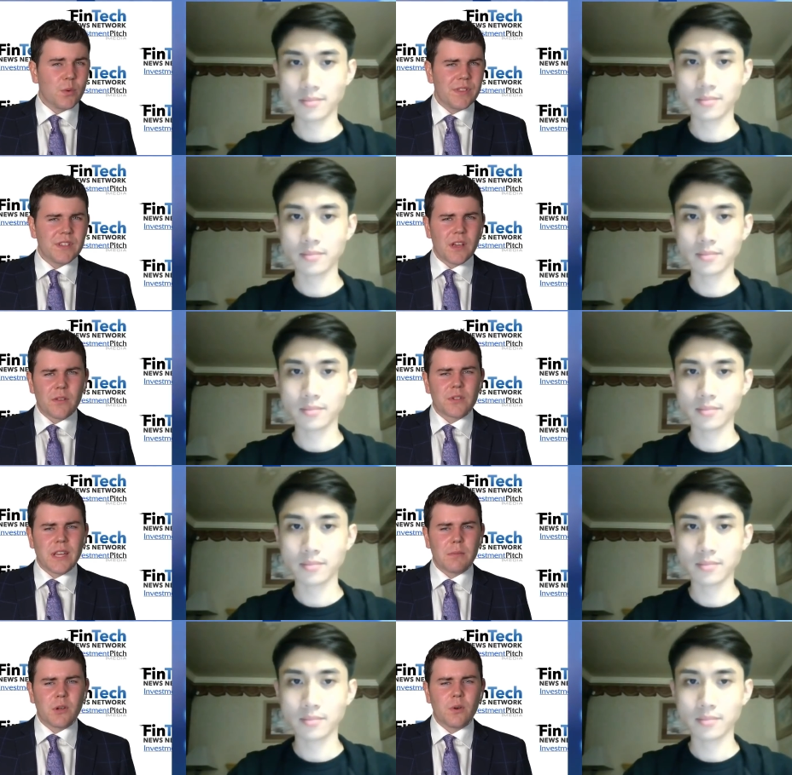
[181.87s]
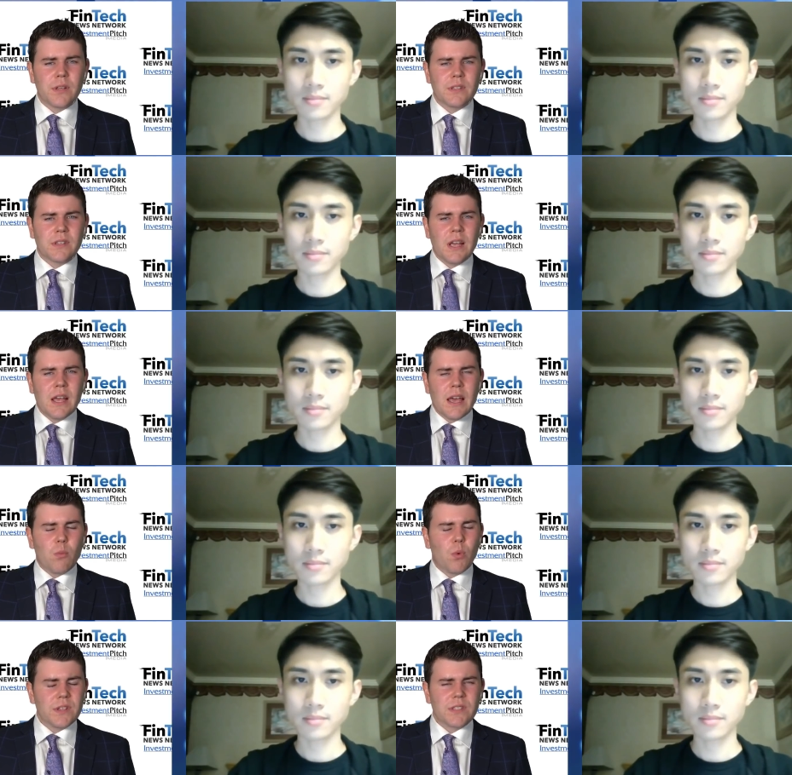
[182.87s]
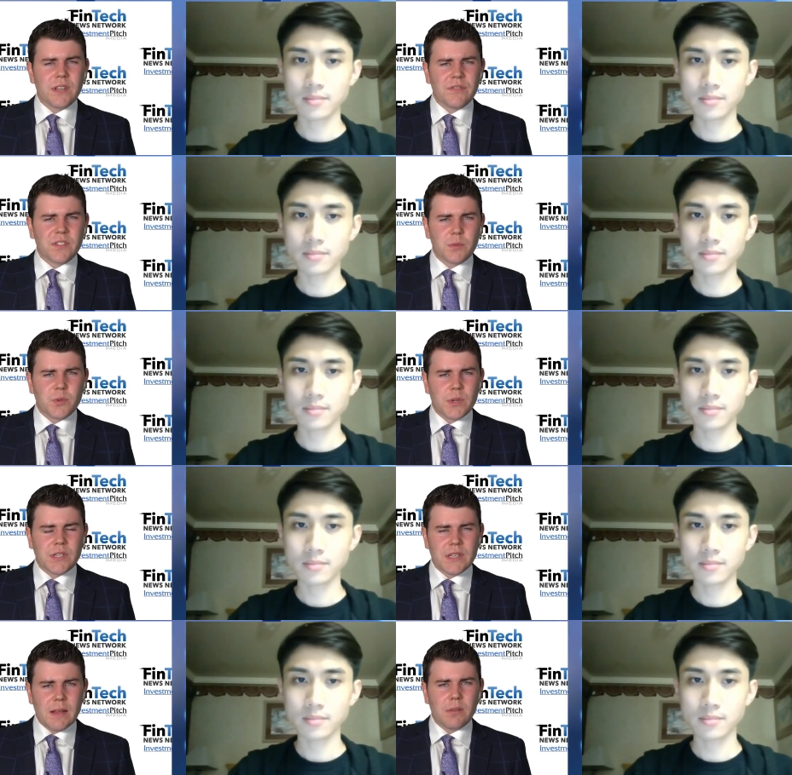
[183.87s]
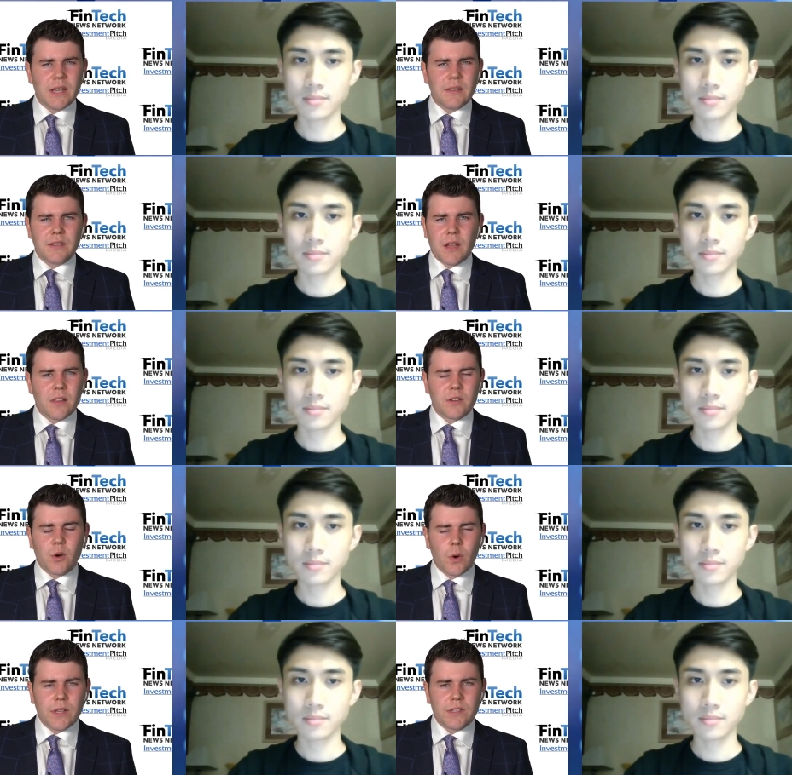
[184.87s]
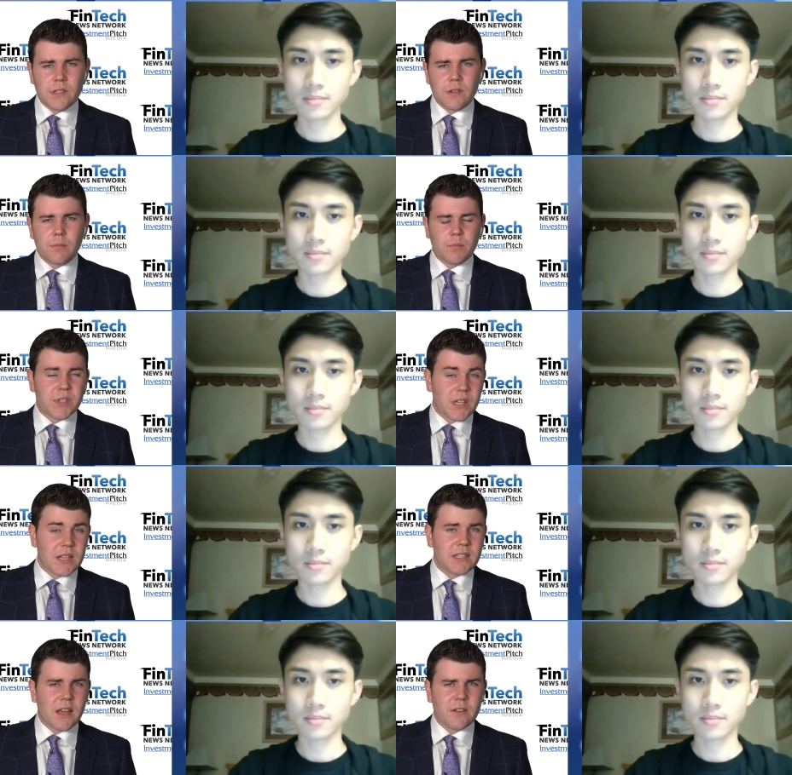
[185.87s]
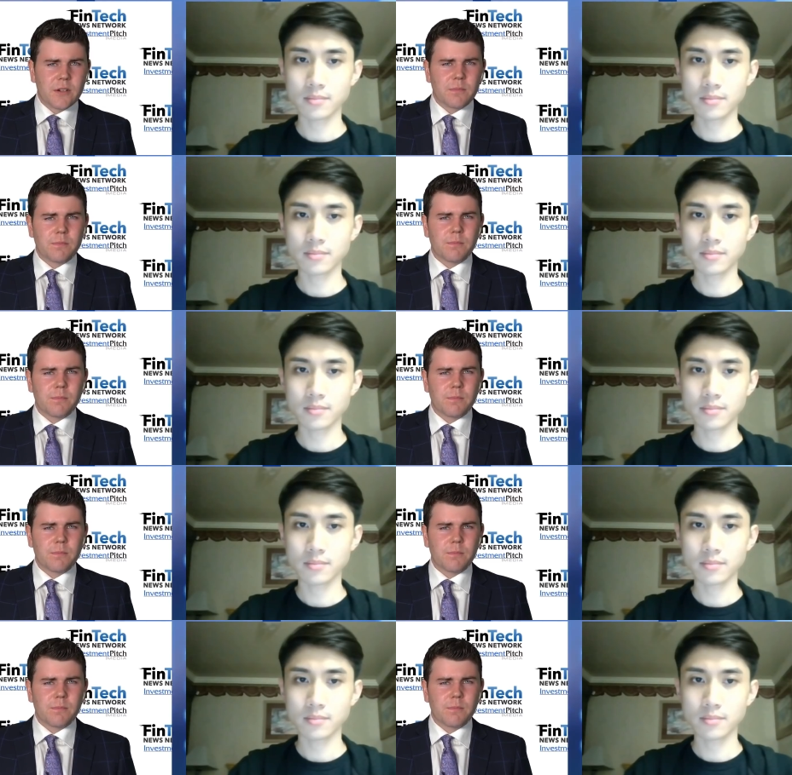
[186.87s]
Speaker 1: with these other stablecoins? And what is the difference between Stably and these other coins besides Tether?